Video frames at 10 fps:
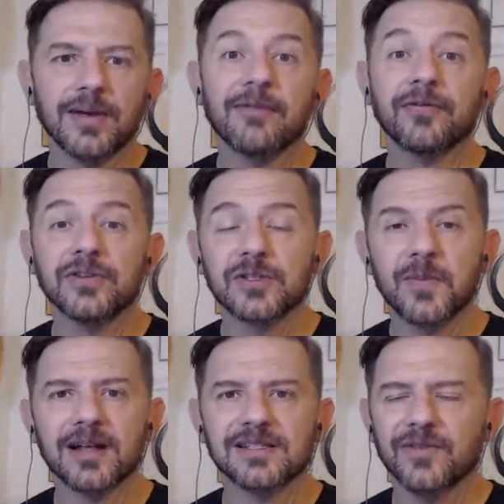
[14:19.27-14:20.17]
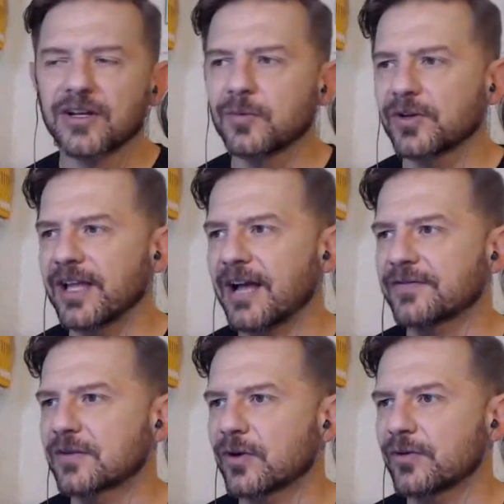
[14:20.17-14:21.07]
We have a few spots available
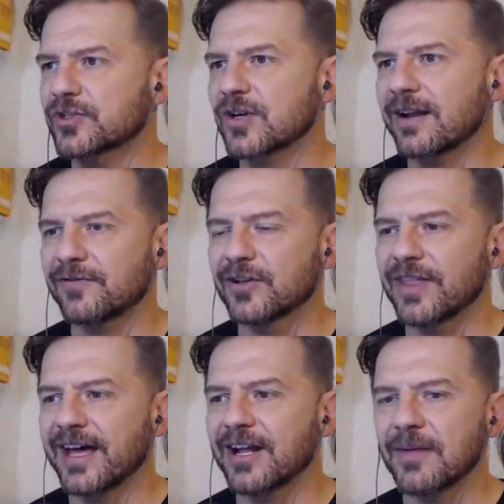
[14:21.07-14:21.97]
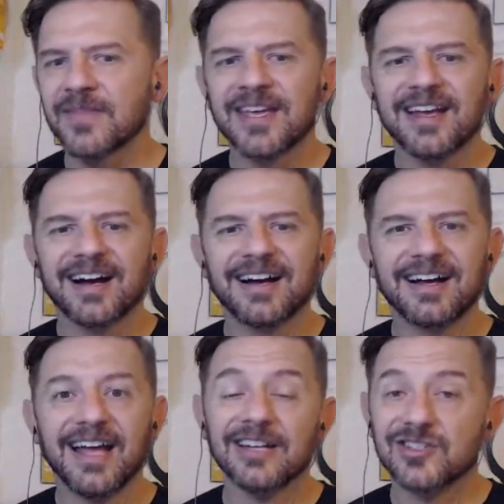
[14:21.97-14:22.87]
left and we're always trying to fill that up
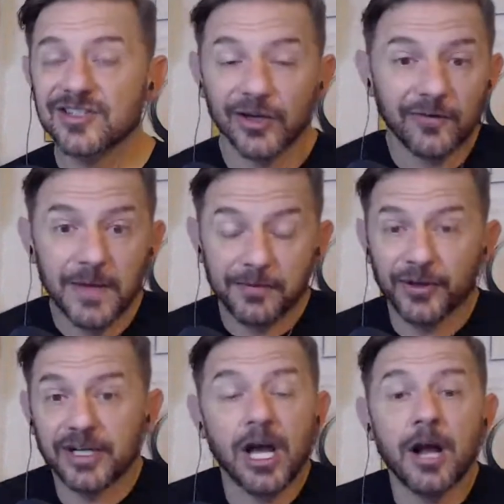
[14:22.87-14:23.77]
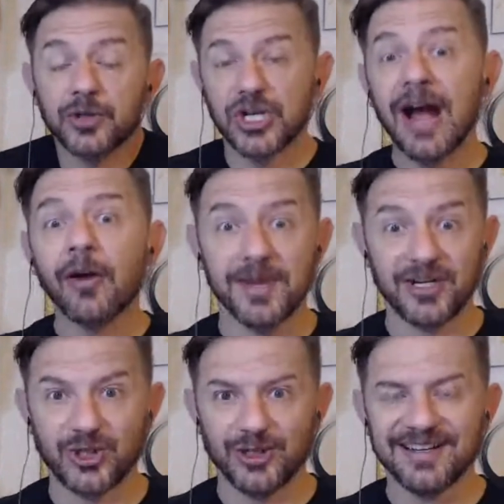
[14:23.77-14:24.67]
and serve people and accomplish our
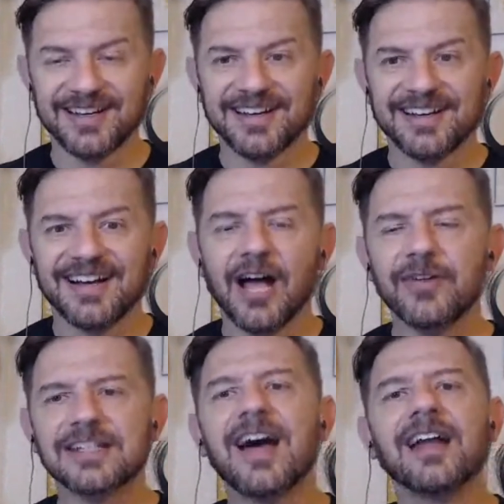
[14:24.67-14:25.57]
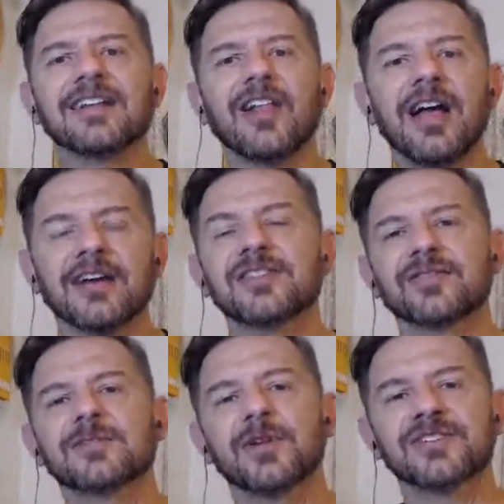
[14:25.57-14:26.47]
mission of igniting lives of
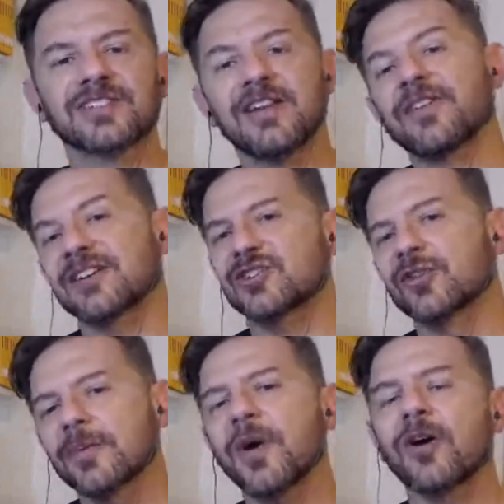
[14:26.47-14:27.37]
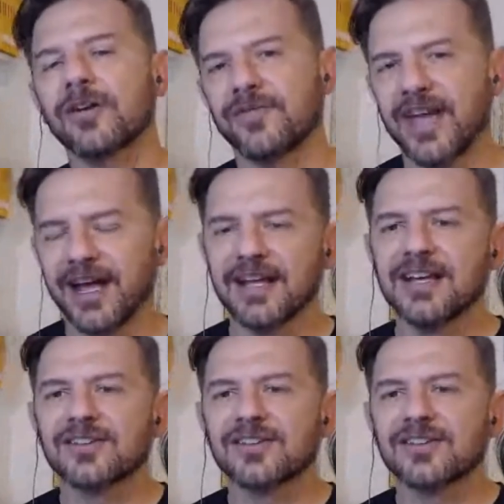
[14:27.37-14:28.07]
explosive significance. You're a part of that.